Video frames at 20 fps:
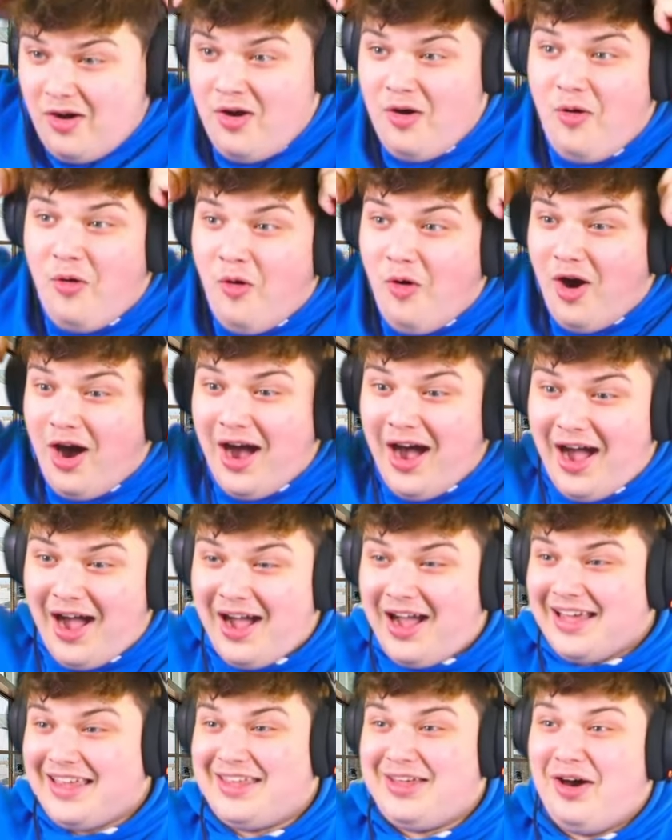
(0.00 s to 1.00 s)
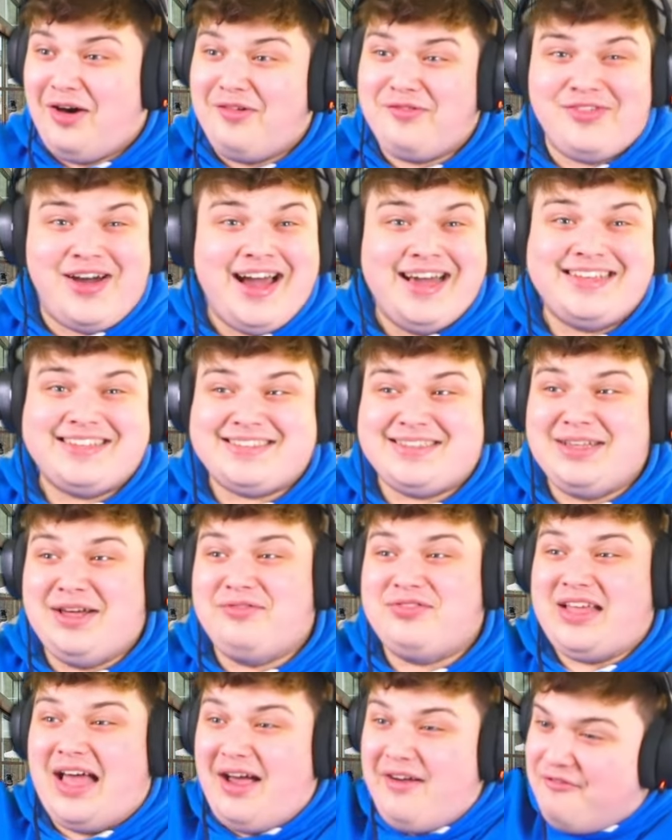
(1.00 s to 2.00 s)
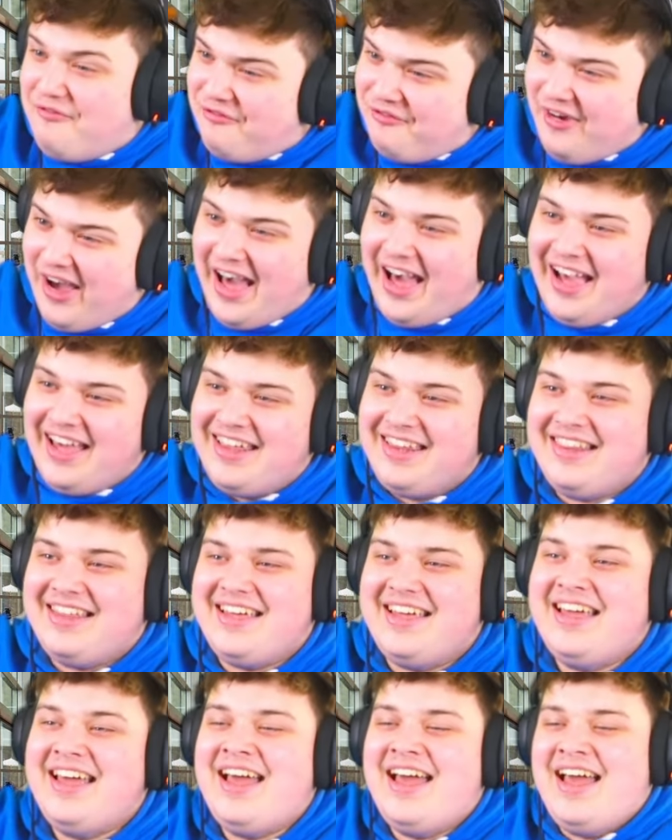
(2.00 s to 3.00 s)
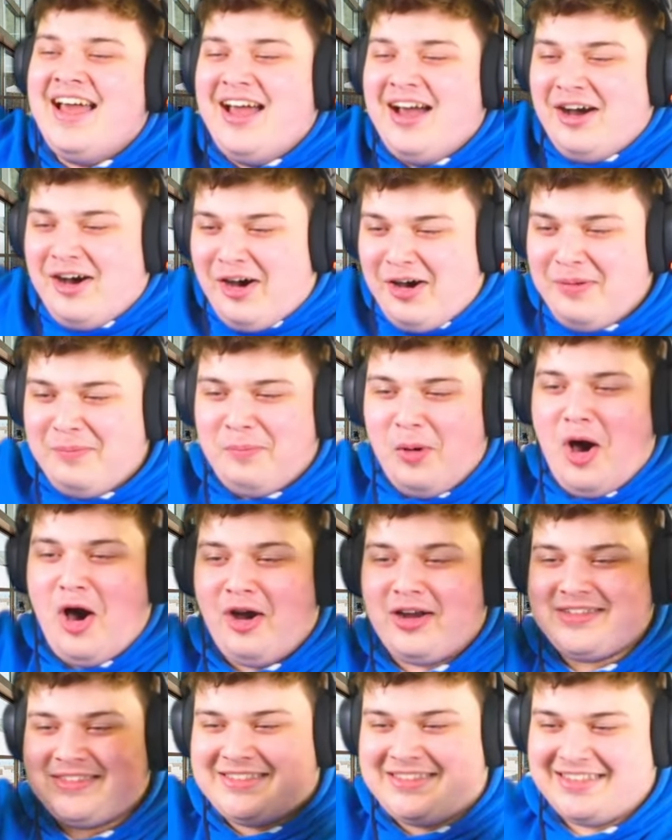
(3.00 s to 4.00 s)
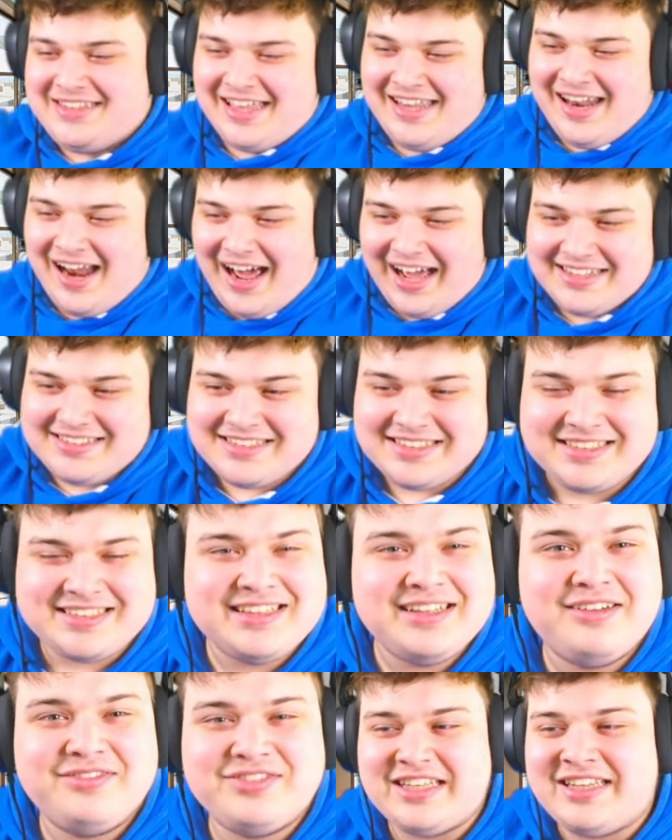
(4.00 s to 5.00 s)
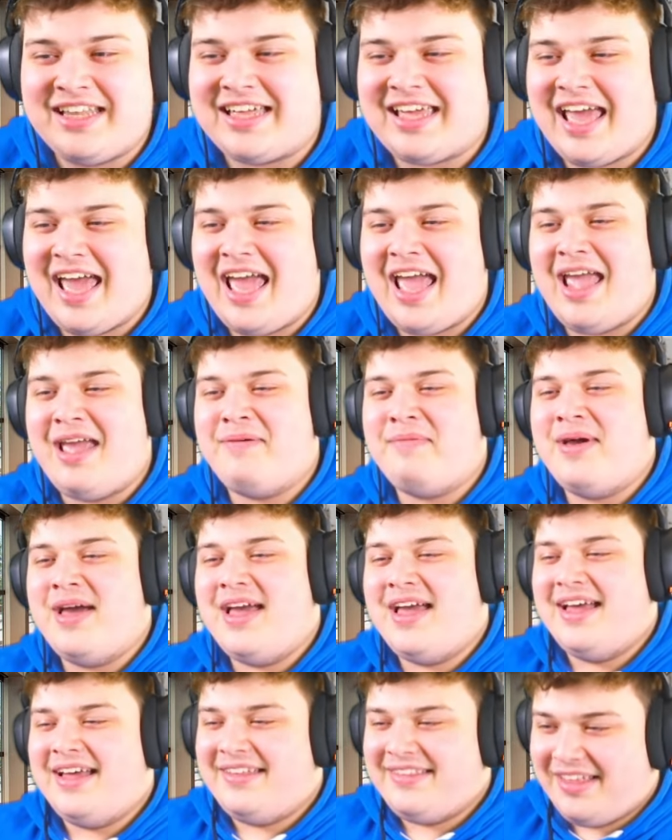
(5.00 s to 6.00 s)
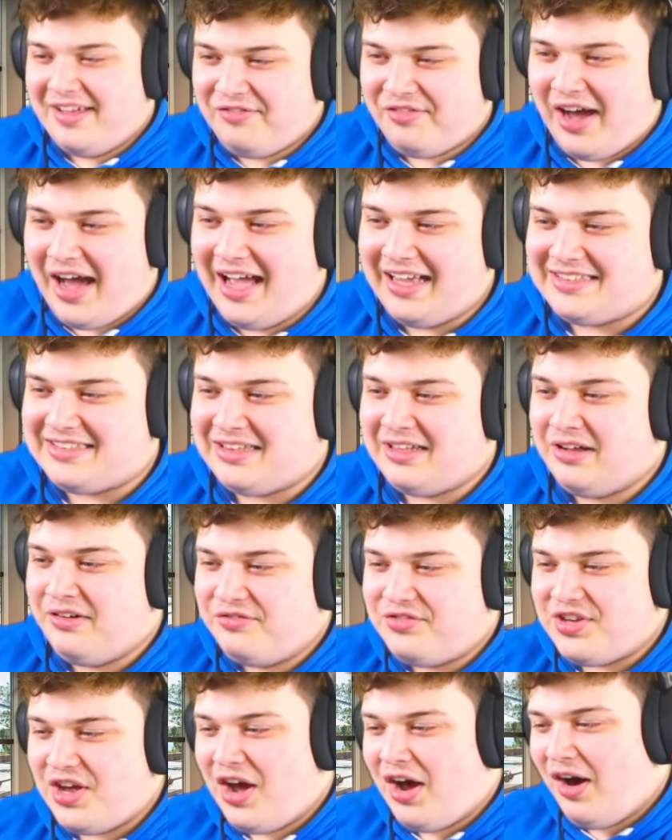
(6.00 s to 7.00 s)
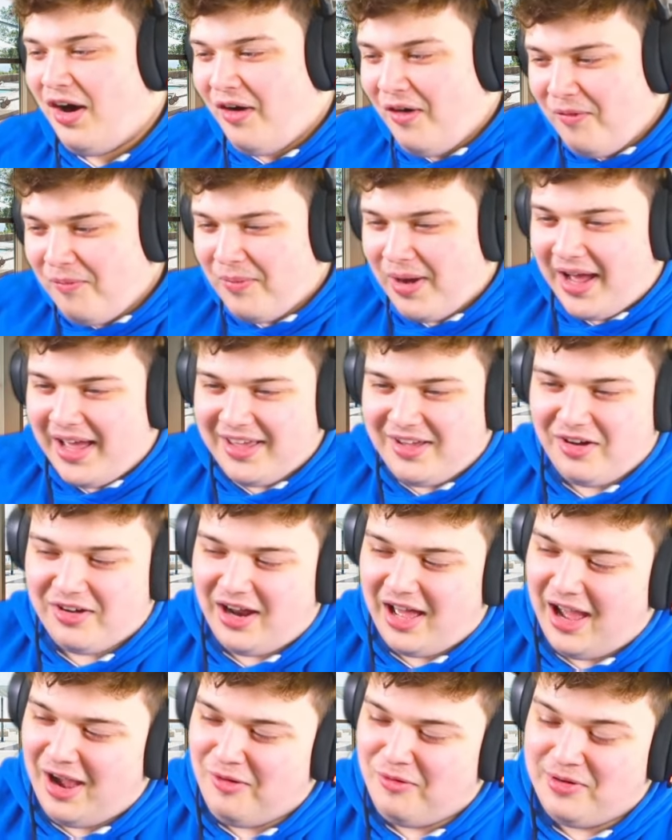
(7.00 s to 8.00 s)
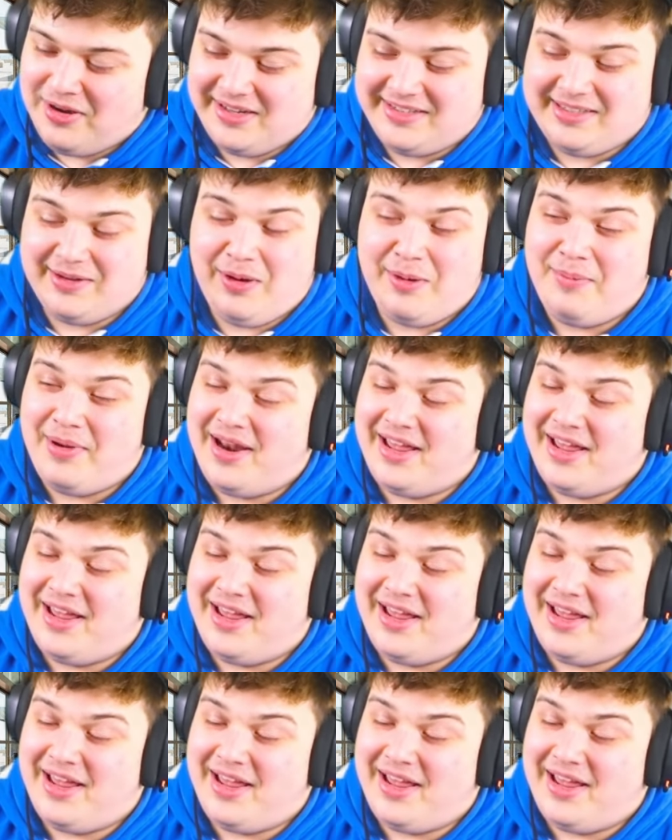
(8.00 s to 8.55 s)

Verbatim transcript: I got Vice gloves. I finally unboxed the nicest gloves game. The Vice gloves. Oh my god. I wish they were better